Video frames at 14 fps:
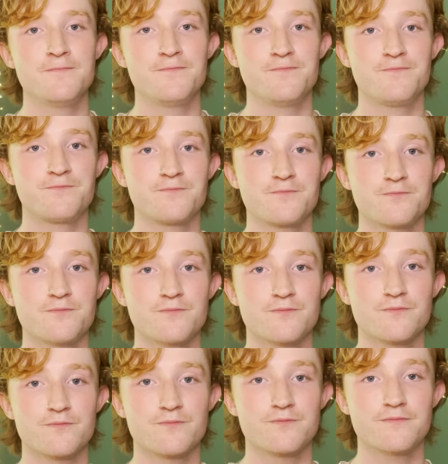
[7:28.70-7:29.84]

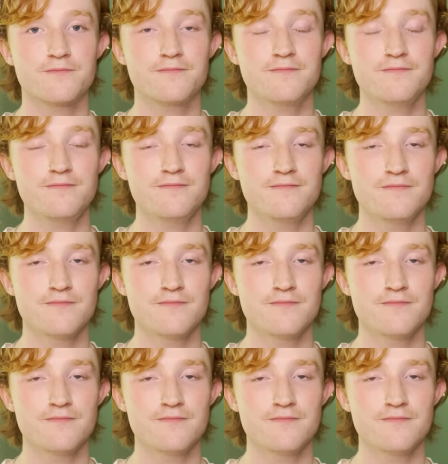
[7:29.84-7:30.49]
(silence)